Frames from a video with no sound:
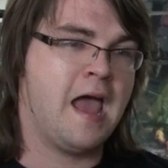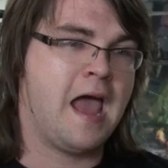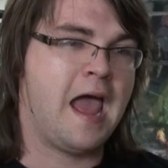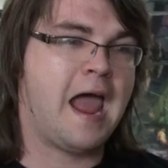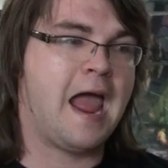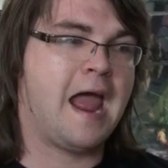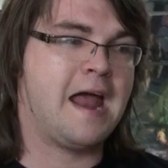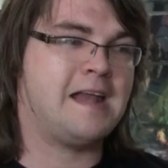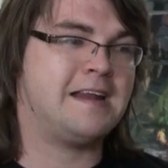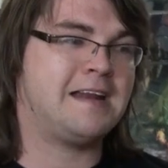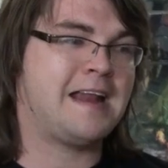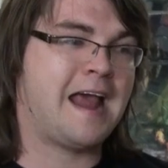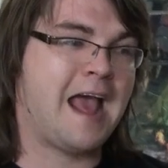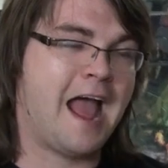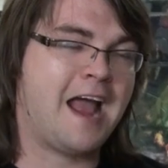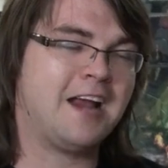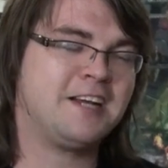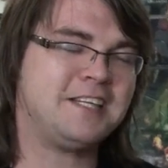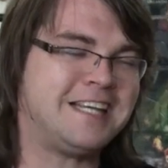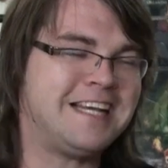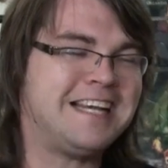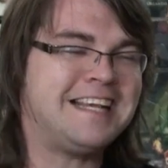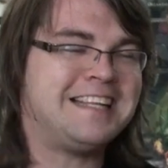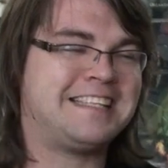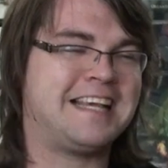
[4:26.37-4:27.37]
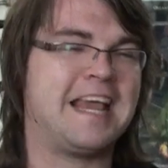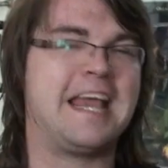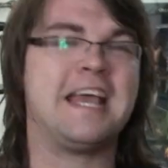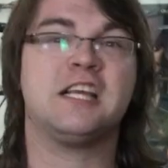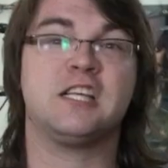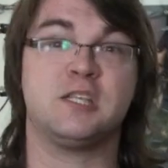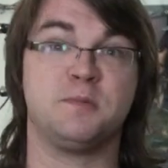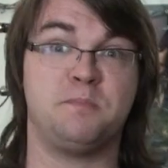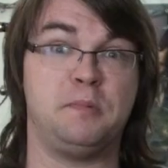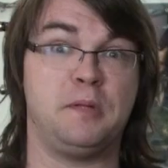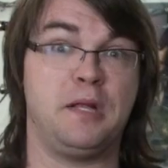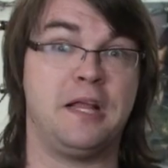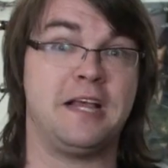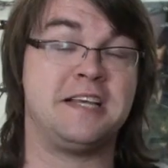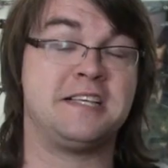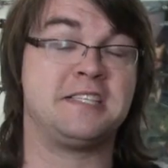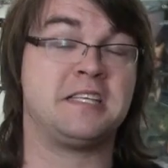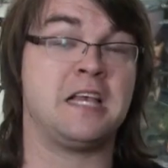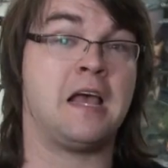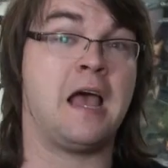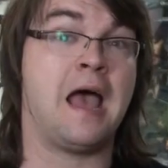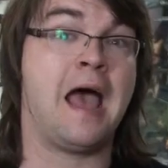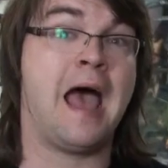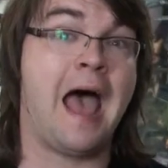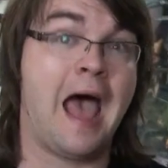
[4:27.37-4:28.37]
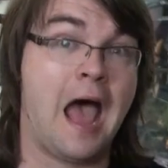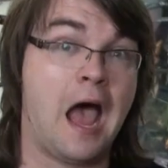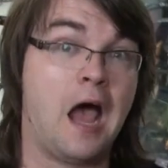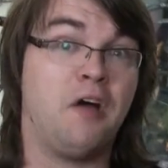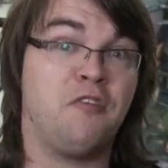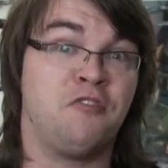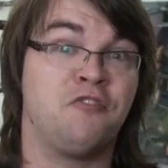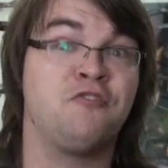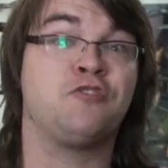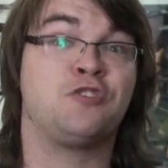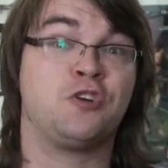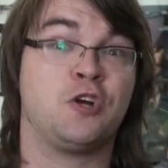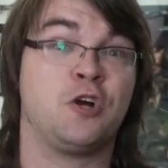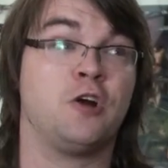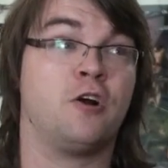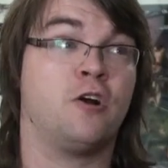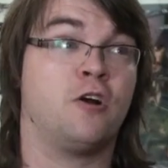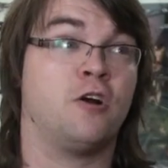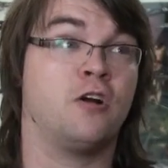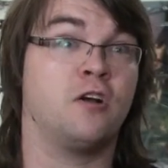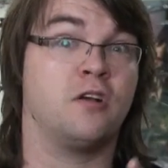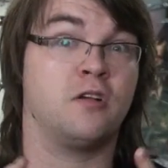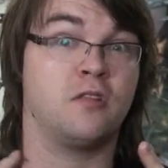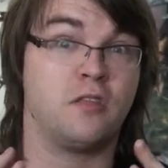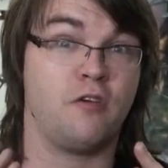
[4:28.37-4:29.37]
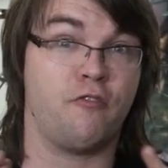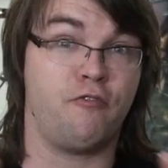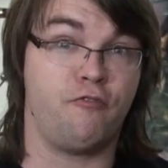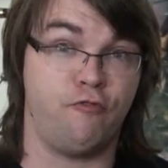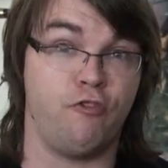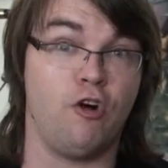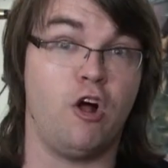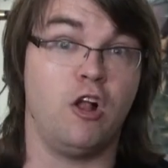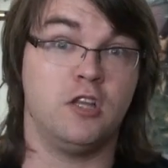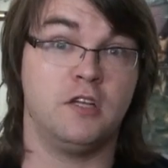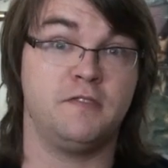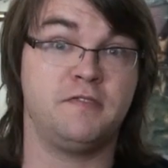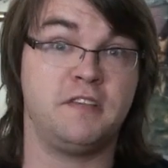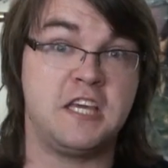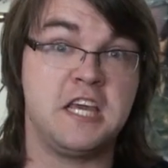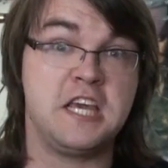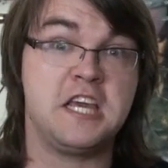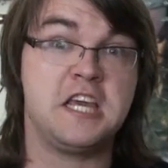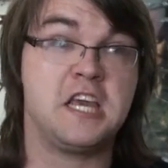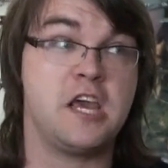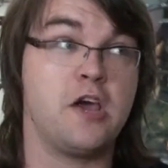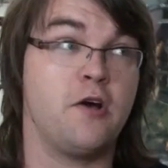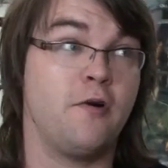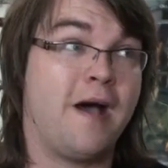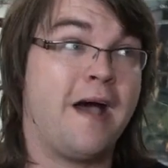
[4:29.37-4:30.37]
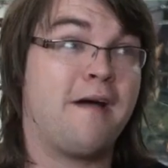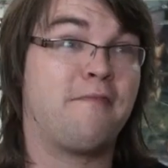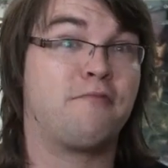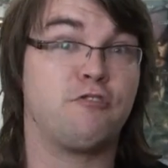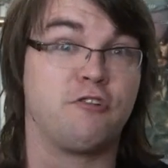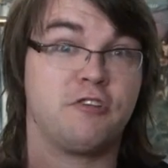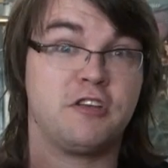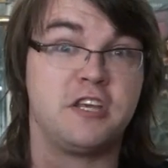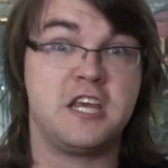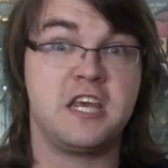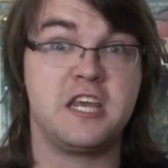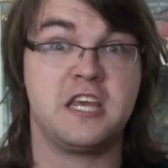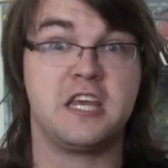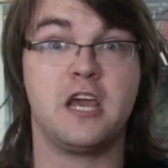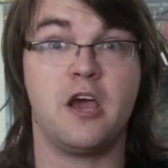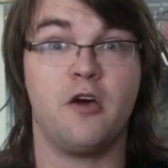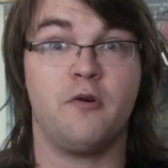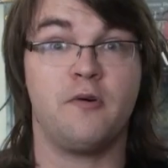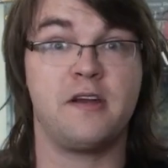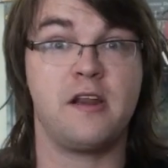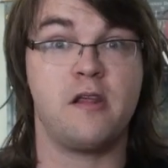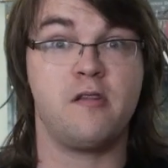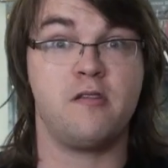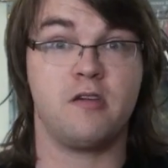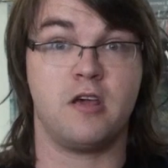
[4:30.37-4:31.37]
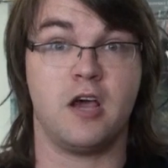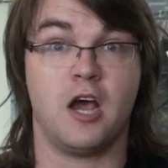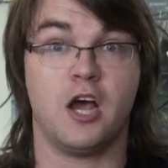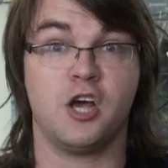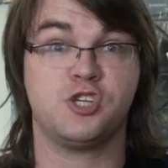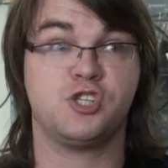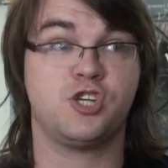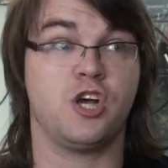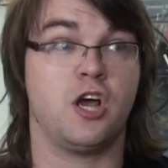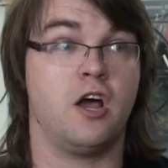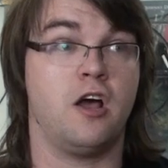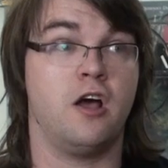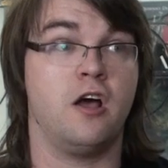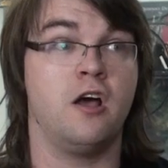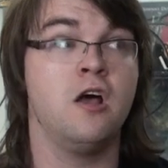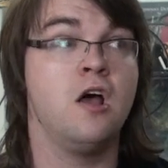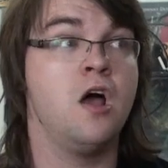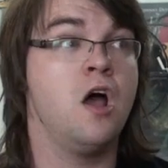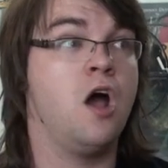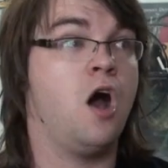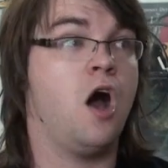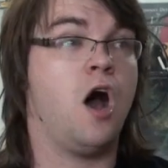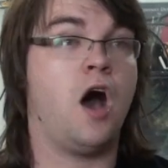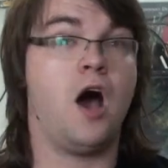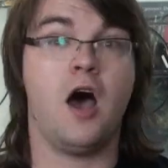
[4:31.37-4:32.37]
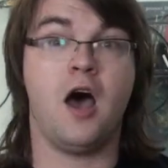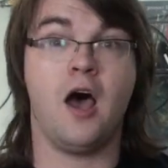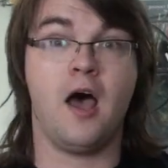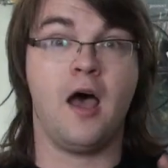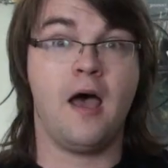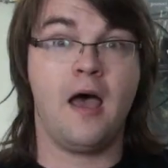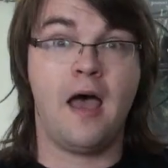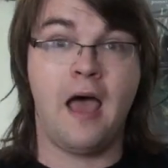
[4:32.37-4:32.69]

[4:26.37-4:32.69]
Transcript: and it actually takes place after the fall of Kikyo, after Kikyo and Inuyasha uh,